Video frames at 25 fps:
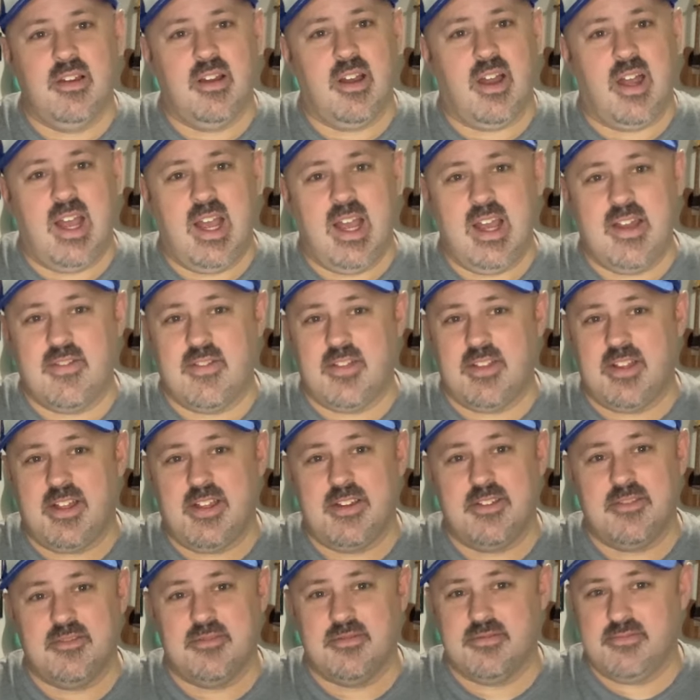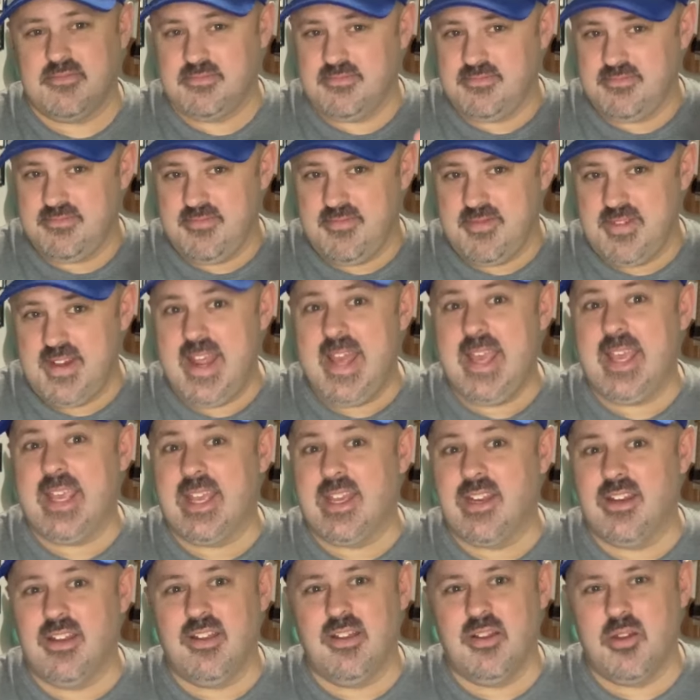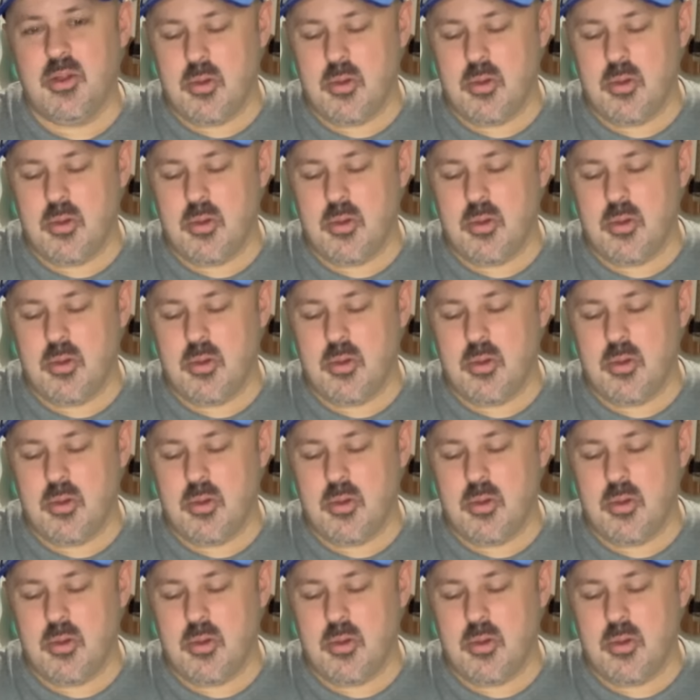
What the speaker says: I have a lot of naked